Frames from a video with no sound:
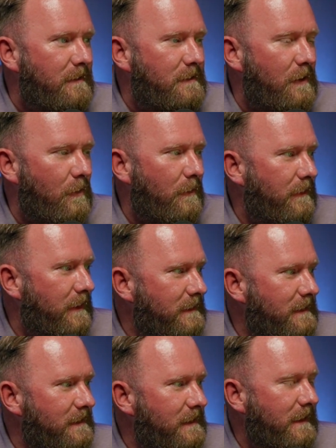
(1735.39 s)
So
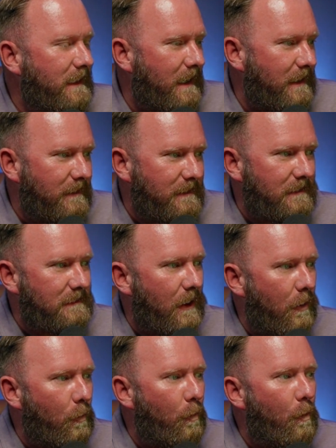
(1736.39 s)
this is
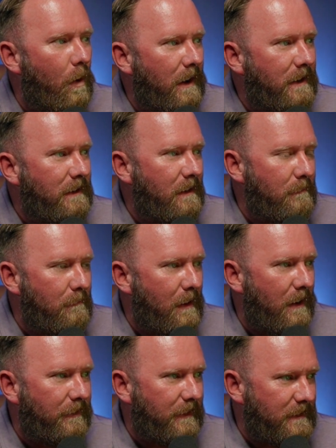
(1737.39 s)
a 1
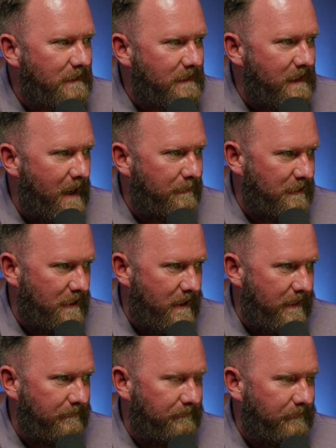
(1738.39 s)
month
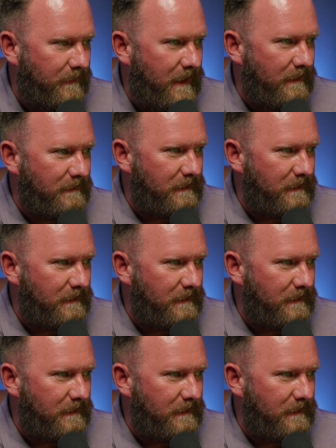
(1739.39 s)
snapshot, okay?